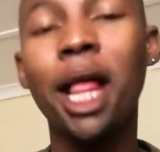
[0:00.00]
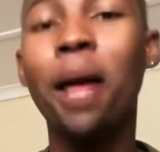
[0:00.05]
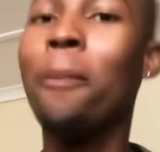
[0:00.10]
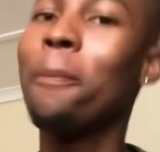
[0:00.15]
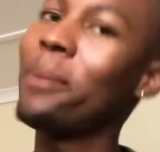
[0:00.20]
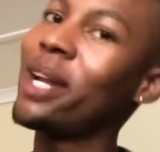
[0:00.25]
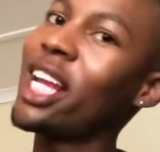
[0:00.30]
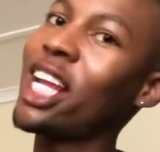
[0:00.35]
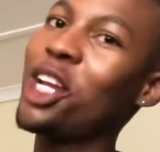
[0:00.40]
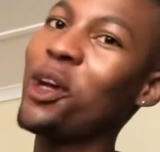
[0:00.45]

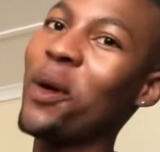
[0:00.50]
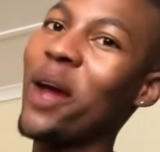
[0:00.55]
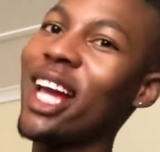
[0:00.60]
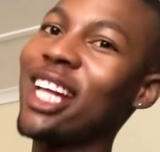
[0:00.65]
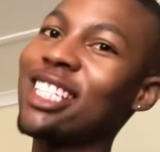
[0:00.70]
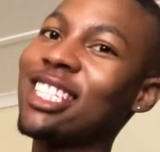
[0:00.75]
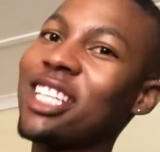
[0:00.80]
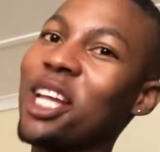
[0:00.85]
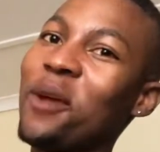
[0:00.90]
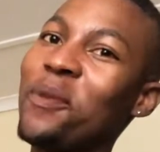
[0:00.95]
But
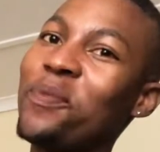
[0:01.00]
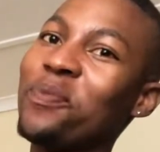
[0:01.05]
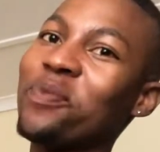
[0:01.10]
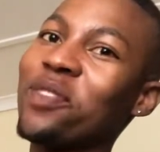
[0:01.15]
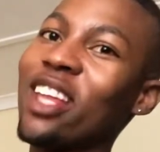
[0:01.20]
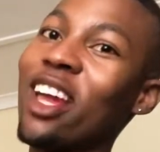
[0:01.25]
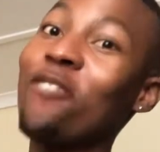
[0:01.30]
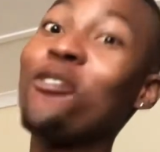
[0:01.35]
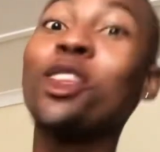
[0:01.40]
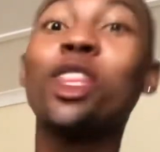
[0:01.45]
anyways,
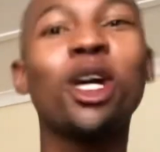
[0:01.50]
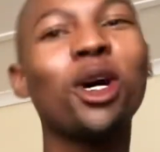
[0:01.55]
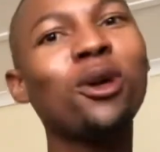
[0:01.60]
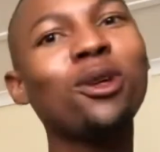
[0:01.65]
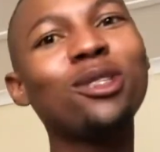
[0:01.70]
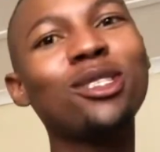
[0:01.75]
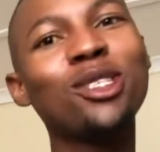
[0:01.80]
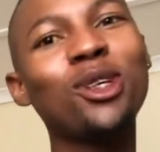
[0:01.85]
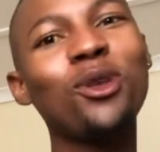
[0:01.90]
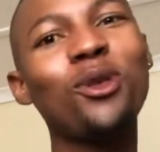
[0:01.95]
for
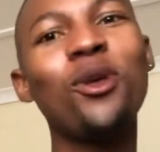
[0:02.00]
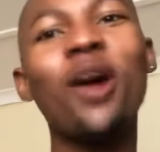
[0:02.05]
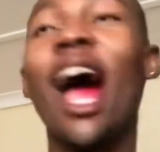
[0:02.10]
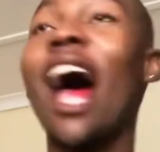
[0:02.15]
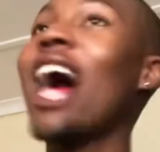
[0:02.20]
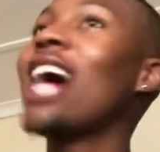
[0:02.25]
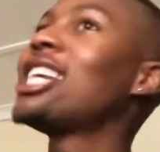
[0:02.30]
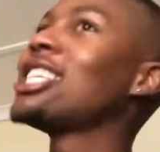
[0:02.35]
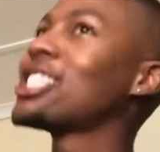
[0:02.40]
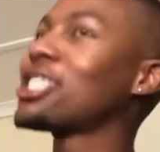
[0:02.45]
those who
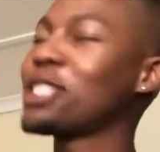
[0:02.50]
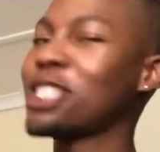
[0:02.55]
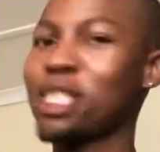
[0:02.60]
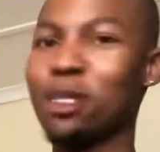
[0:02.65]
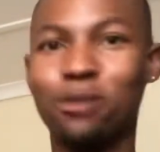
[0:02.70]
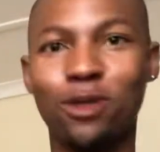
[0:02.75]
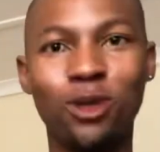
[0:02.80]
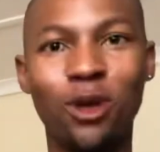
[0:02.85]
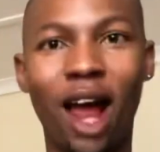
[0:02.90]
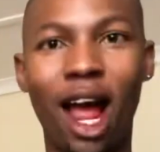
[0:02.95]
have
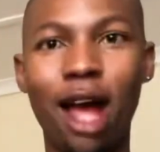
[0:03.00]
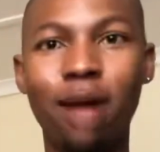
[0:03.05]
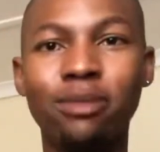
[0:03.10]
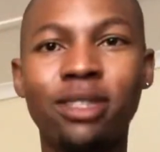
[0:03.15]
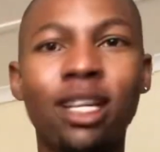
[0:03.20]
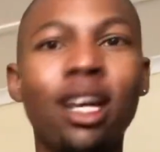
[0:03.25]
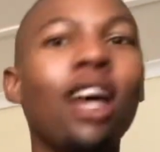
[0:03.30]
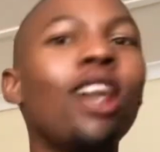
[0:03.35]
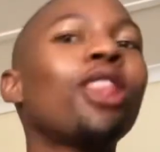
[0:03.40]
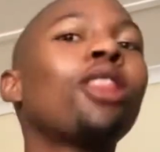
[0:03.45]
subscribed,
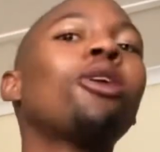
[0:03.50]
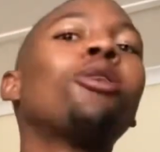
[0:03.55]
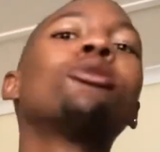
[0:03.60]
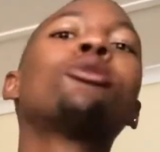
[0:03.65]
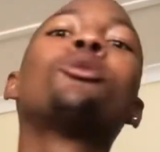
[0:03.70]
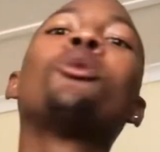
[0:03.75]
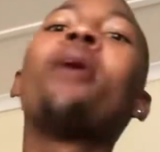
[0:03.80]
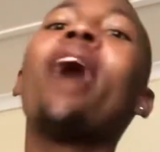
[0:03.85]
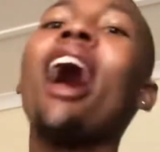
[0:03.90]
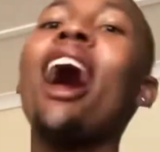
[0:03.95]
those
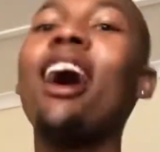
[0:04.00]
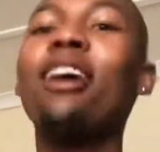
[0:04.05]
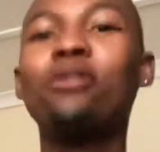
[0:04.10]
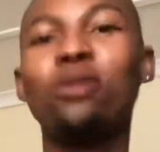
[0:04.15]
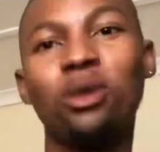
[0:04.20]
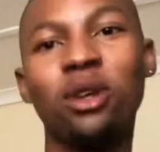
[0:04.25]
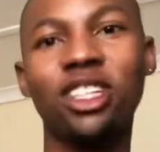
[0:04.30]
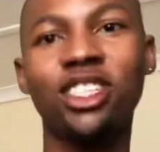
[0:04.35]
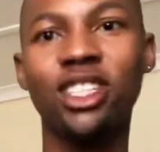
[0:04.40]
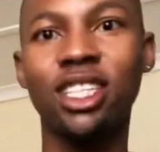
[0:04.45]
who have
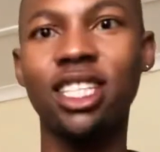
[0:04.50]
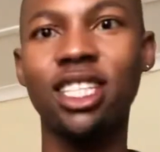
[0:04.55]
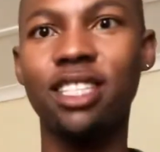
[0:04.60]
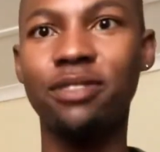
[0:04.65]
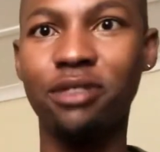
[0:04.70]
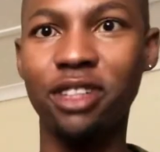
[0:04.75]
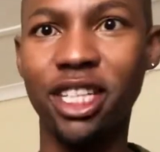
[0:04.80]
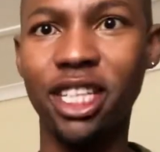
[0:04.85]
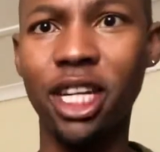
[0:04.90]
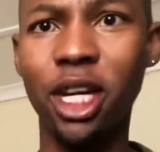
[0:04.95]
watched this
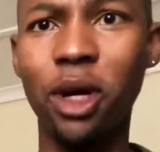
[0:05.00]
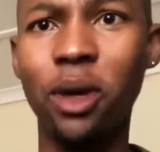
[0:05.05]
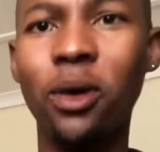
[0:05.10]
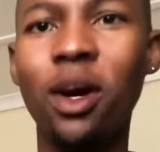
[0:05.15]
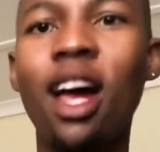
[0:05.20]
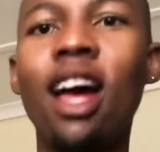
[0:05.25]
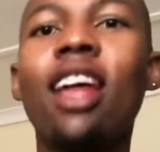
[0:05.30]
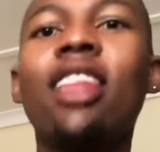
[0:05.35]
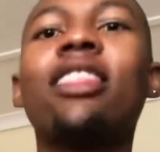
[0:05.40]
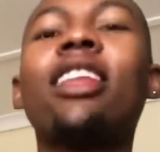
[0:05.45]
video,
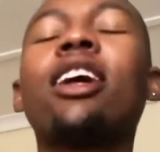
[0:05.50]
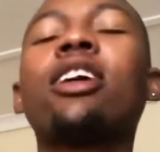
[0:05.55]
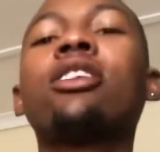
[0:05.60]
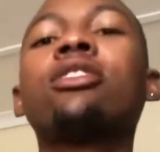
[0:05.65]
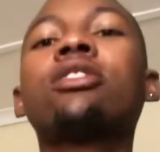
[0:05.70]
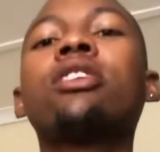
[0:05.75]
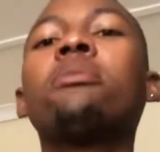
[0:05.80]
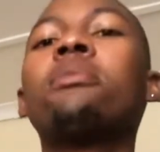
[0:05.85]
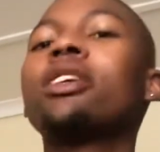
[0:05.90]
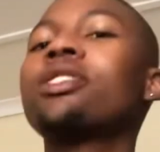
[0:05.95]
thank you
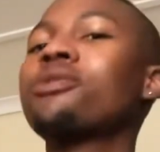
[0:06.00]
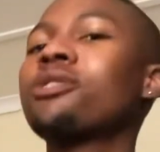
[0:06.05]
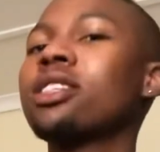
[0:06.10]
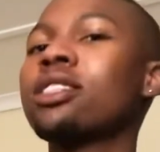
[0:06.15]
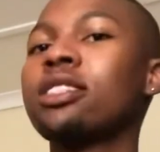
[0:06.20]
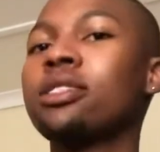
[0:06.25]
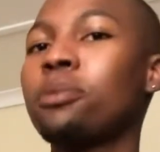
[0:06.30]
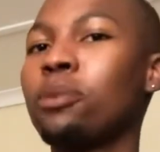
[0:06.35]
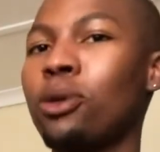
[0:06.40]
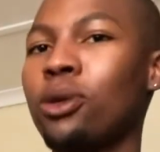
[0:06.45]
so much for the
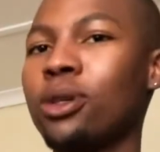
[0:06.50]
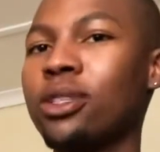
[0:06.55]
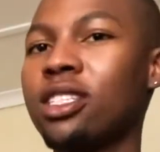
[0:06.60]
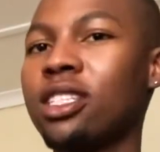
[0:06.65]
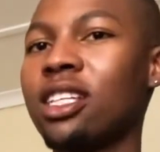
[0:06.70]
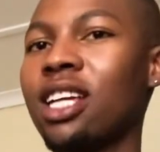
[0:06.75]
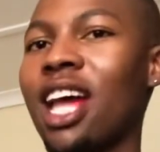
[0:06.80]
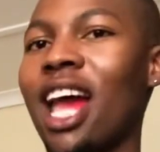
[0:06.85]
support.